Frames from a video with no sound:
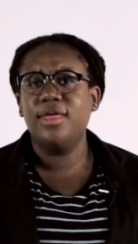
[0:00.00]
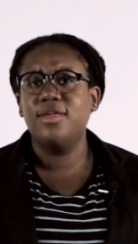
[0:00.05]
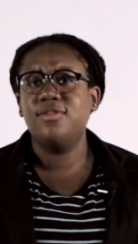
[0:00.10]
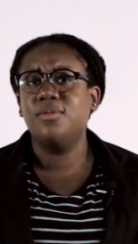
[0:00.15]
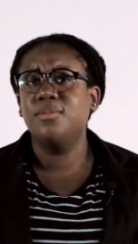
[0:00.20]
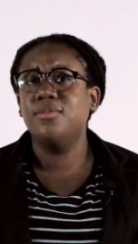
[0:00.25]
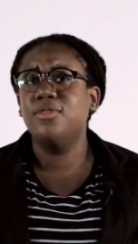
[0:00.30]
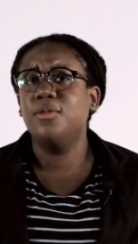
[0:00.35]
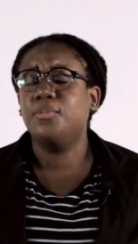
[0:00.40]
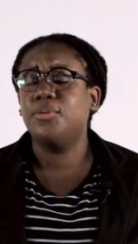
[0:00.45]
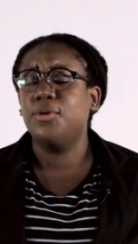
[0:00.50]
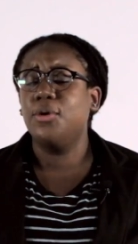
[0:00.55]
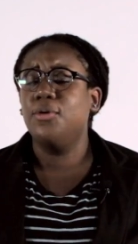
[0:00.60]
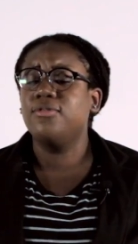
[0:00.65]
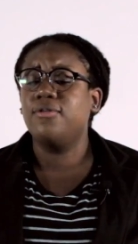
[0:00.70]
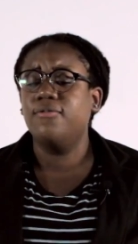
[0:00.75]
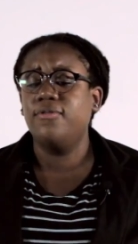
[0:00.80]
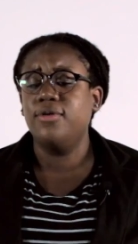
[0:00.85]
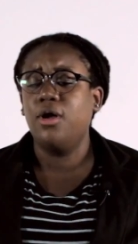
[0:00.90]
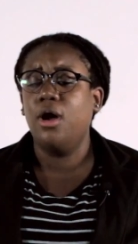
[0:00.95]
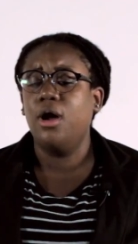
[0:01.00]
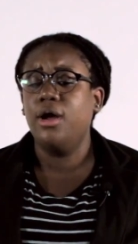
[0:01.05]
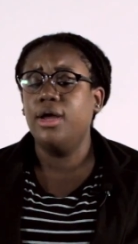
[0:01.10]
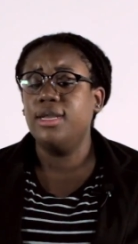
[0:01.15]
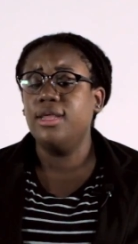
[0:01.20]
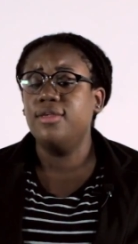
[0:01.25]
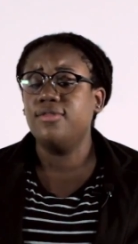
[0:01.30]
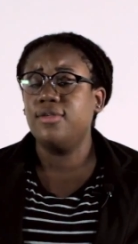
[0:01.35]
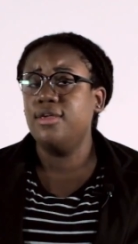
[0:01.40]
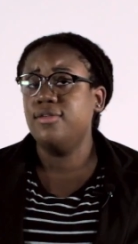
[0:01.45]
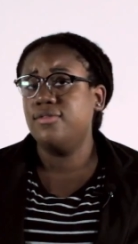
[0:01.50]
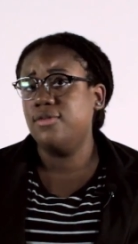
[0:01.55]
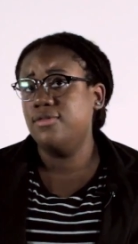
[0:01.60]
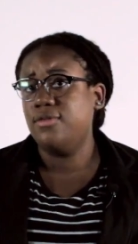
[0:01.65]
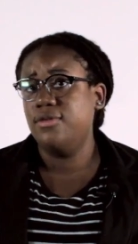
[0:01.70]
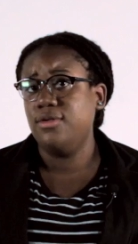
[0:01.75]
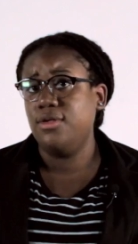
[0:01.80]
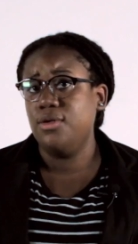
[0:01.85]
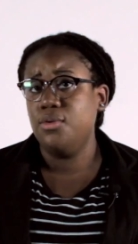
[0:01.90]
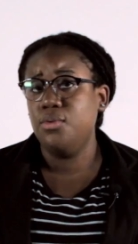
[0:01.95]
So like some of the pros of it are, it is
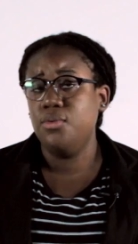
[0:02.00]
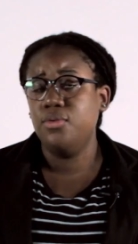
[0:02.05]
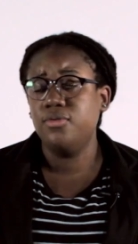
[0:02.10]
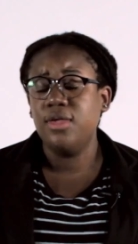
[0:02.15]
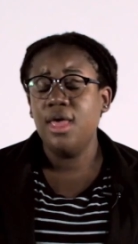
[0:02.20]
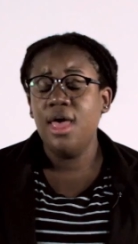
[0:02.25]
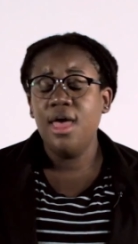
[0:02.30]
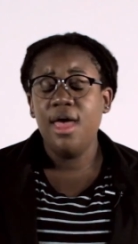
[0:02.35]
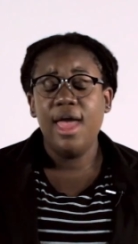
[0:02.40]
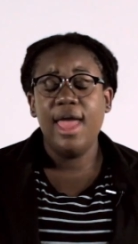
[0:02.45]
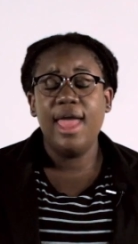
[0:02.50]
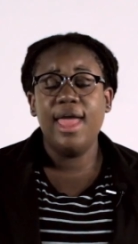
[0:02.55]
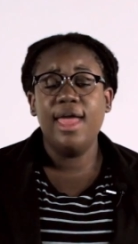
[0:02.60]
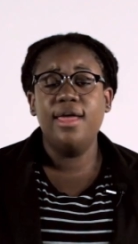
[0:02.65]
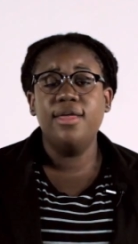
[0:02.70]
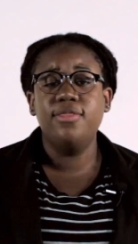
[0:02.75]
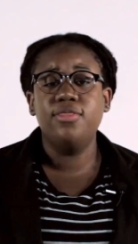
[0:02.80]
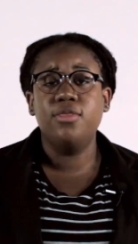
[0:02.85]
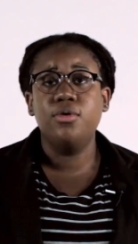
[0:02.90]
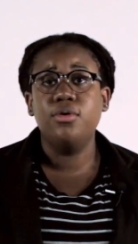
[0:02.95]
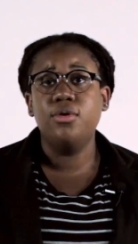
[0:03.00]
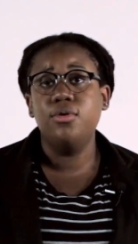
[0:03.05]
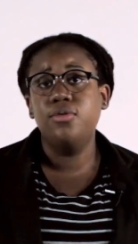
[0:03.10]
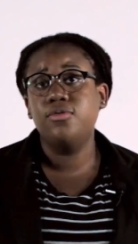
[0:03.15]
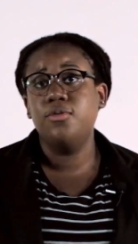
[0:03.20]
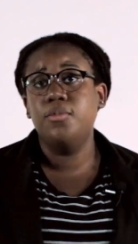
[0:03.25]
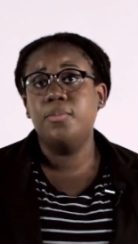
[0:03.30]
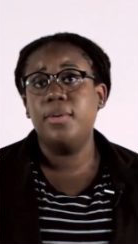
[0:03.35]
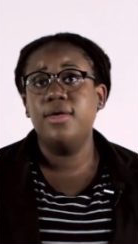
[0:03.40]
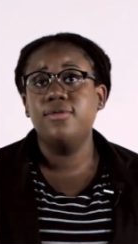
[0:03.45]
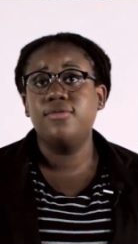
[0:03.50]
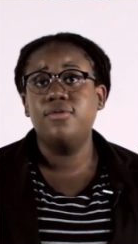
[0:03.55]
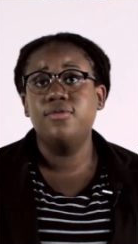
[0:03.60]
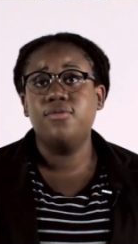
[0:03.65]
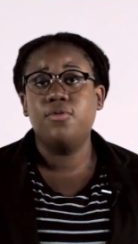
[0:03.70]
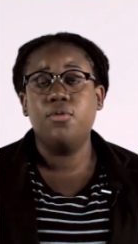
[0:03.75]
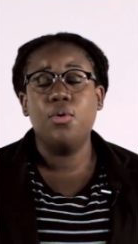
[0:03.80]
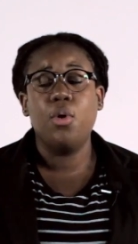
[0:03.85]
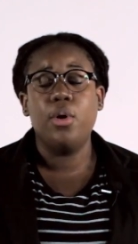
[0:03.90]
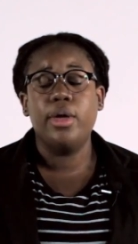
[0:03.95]
easy to use, and their user base
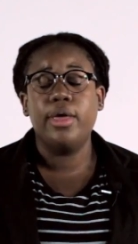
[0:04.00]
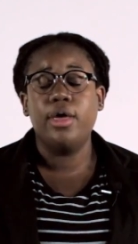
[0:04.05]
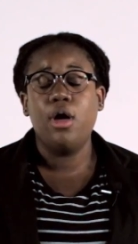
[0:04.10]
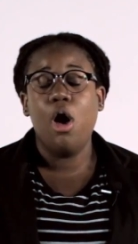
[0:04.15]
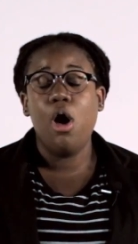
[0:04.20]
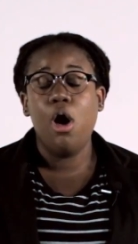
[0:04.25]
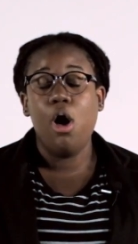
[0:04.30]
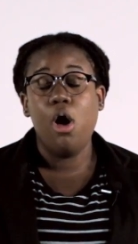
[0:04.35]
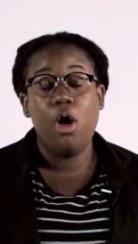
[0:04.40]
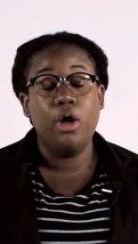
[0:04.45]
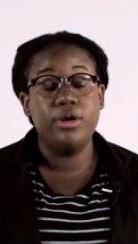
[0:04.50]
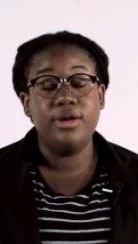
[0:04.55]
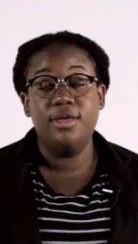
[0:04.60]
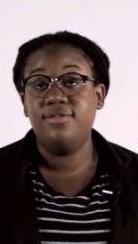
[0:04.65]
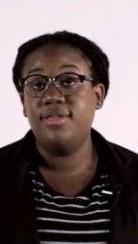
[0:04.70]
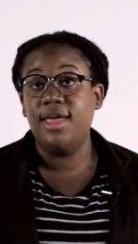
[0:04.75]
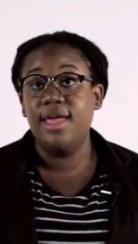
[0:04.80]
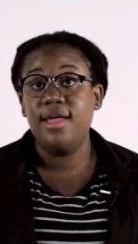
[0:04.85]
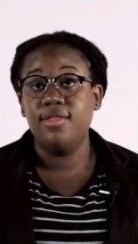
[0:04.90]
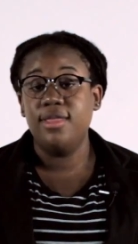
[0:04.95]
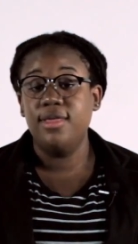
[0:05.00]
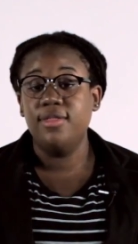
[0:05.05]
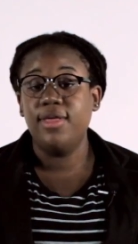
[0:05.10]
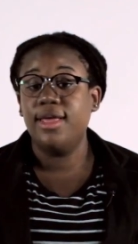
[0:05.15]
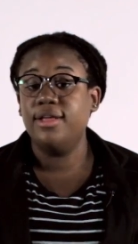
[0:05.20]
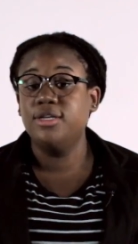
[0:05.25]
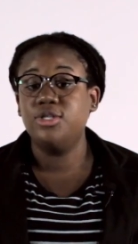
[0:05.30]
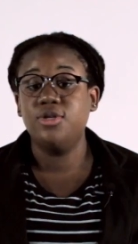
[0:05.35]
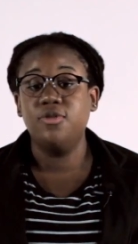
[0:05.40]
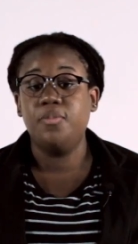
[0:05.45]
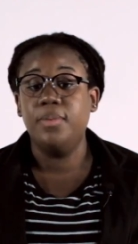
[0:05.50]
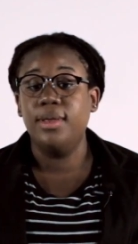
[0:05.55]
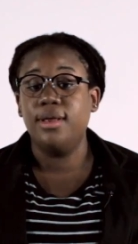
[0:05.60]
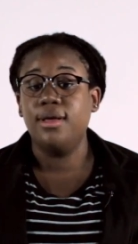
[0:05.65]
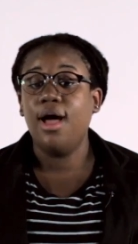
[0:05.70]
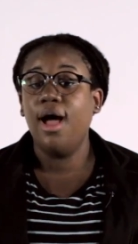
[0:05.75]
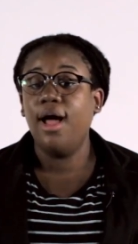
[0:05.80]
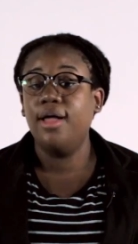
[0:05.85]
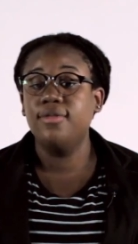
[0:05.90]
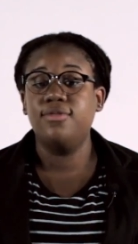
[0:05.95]
is growing on a daily, like it's just
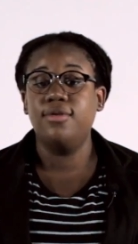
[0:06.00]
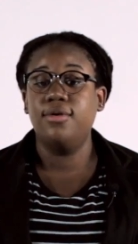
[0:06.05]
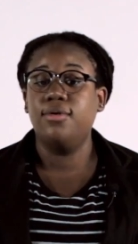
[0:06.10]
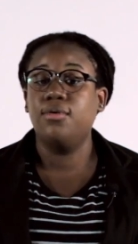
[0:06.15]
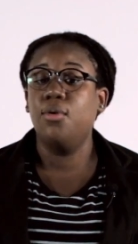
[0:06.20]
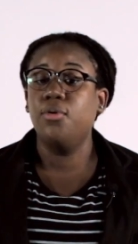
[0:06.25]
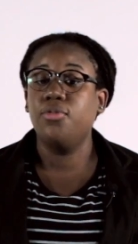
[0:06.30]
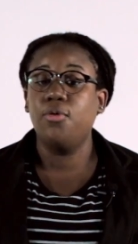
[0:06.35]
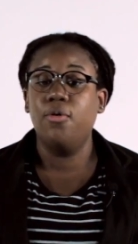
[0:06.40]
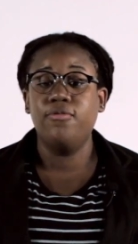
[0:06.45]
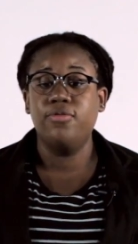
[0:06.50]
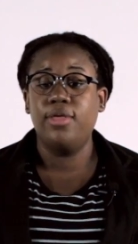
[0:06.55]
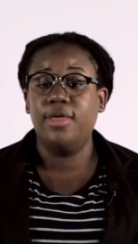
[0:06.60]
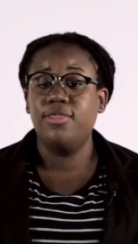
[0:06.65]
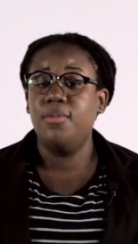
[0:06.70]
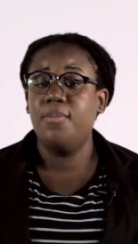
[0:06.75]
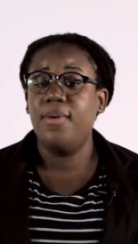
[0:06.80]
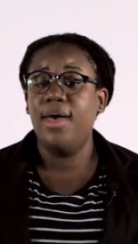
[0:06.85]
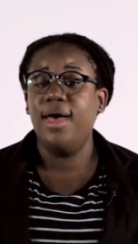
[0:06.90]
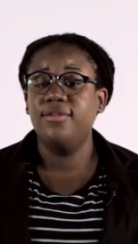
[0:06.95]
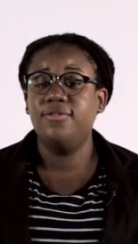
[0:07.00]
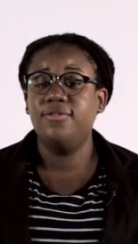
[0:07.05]
been constant growth over like the